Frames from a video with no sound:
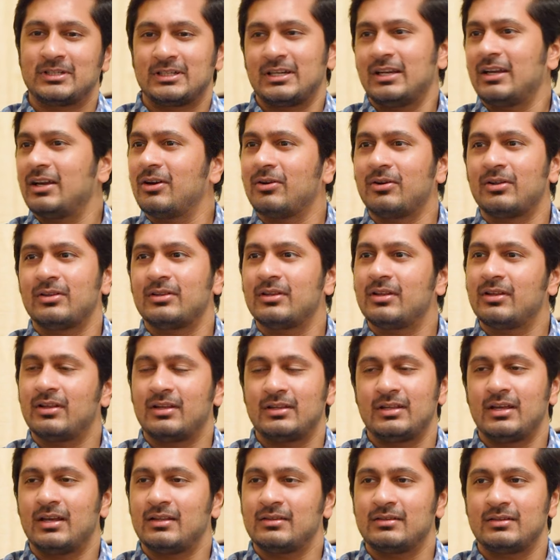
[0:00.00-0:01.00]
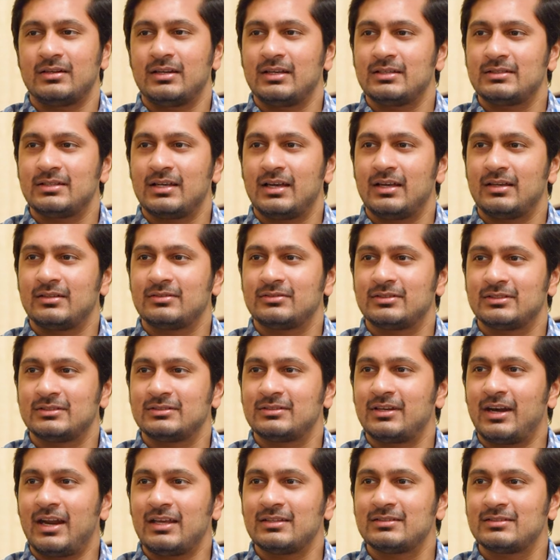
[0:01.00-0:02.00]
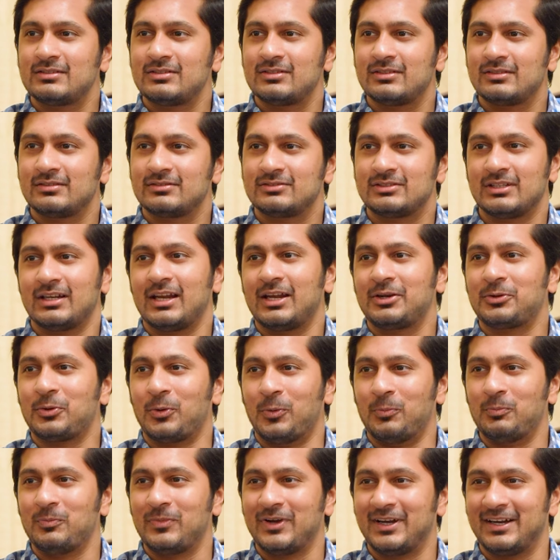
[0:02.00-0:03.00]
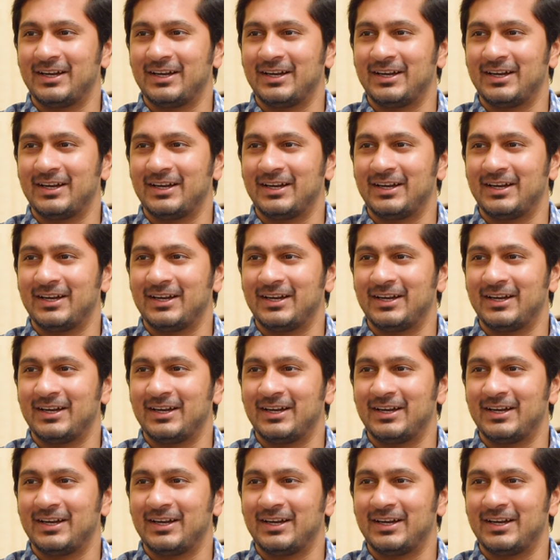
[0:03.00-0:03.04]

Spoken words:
But yeah, on the other days, I just rest, chill at home.